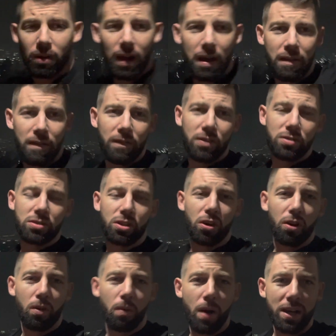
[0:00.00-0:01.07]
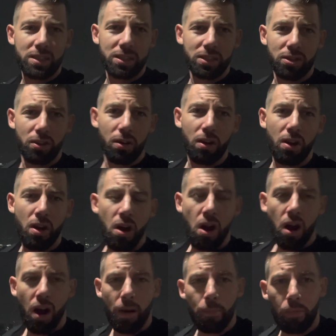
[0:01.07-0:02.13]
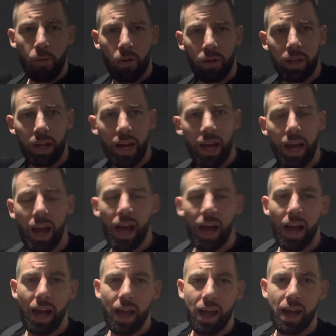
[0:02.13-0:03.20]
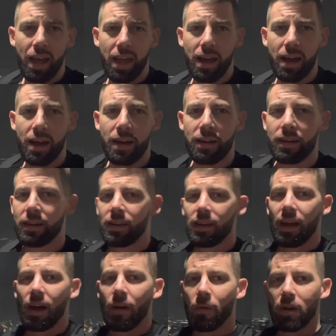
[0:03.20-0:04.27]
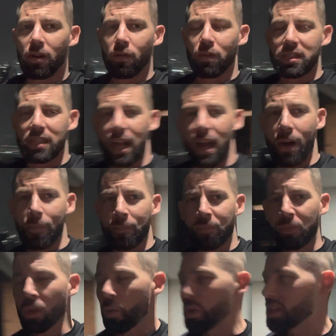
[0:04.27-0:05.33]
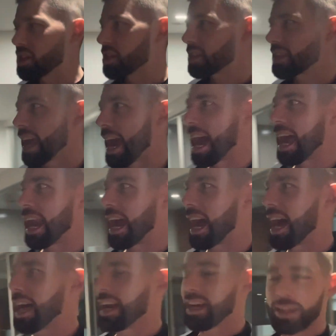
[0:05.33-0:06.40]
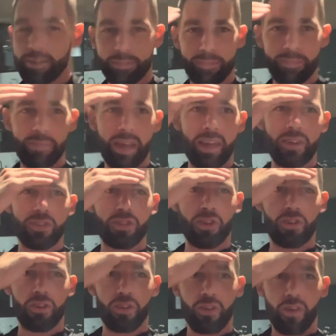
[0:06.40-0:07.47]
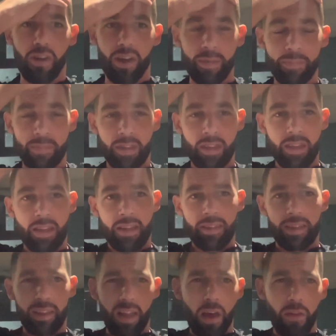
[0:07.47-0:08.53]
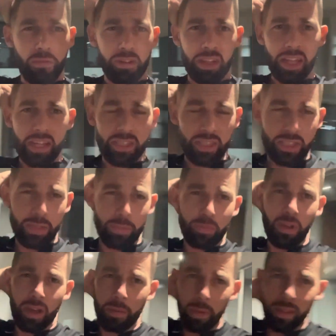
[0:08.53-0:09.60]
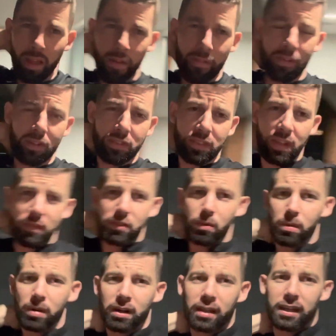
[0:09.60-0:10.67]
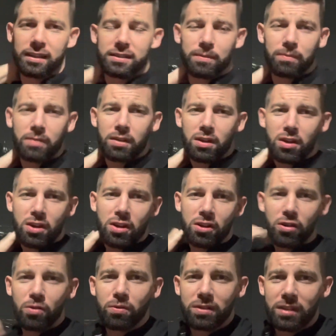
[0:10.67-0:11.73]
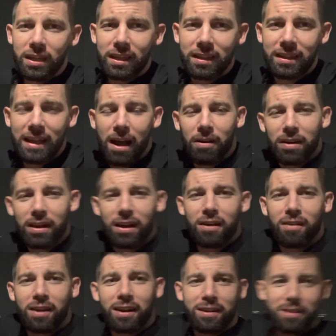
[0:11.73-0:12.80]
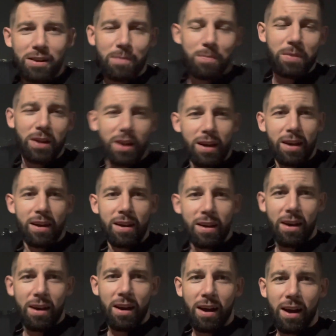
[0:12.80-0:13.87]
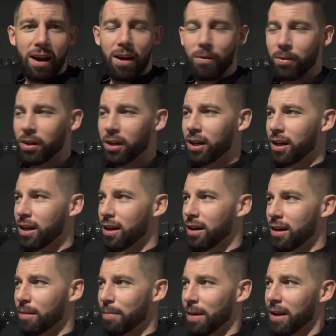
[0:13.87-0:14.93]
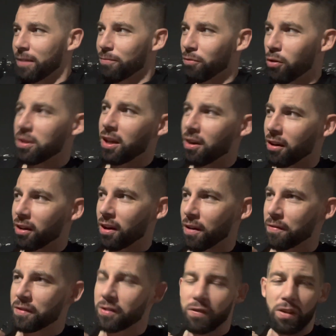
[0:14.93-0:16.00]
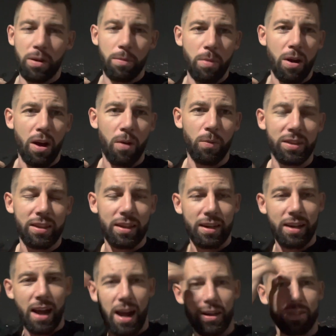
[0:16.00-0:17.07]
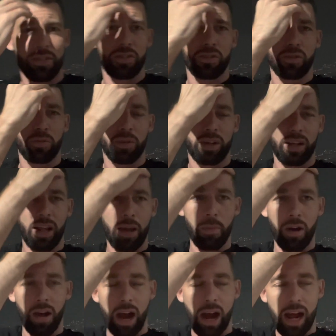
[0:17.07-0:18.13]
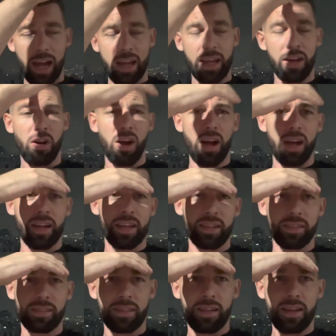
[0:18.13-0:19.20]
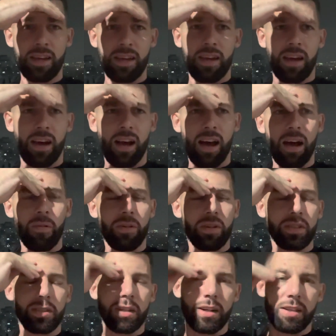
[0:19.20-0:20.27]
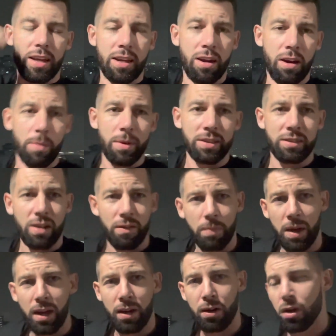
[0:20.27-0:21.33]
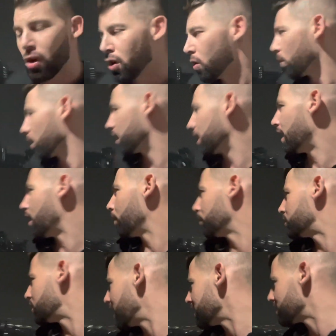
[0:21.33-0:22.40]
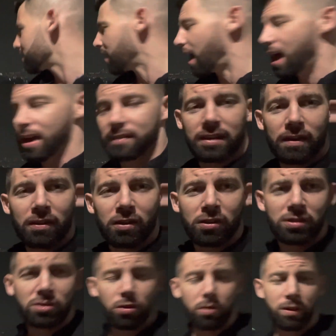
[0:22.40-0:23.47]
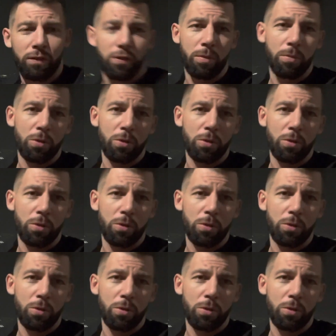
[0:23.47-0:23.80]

I, if there's a girl watching this, you're heartbroken. I, I, I, uh, I want you to reach out. We just had on um, my inner circle call the love relationship, talking about loving yourself. So we're gonna get some new teeth down here in Colombia. Uh, we're gonna. Uh, my rotator cuff is feeling better. I went to the doctor, so we need an MRI in August. Uh, we're just gonna take care of myself, man. We're going to help change lives. I own a consulting firm.